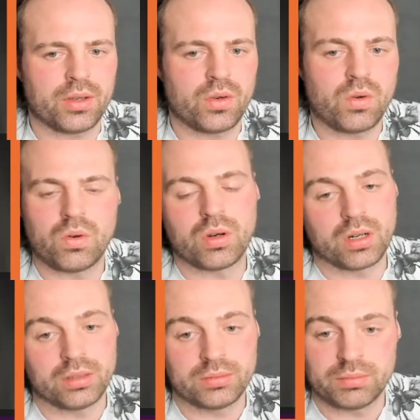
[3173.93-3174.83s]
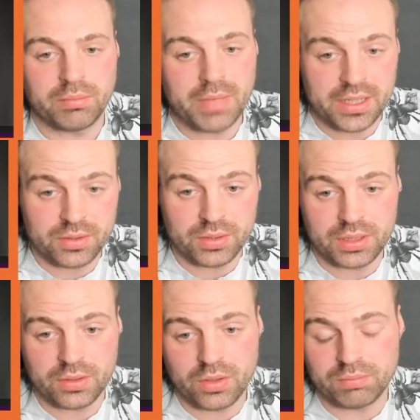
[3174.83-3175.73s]
or manually,
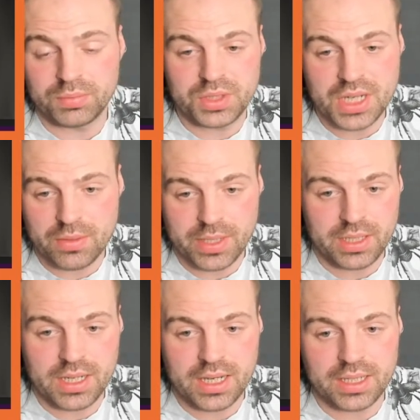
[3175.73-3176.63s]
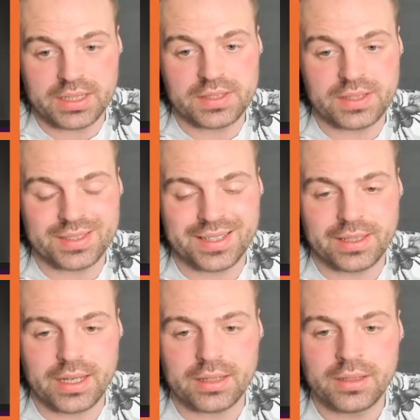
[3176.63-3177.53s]
or generated highlights, things like
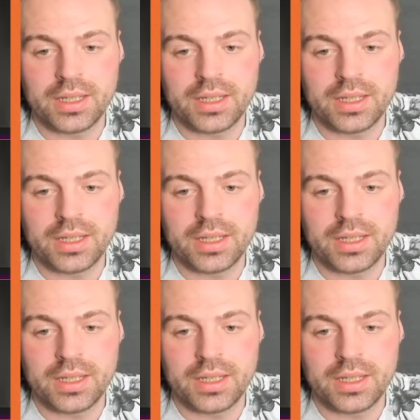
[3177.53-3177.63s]
that,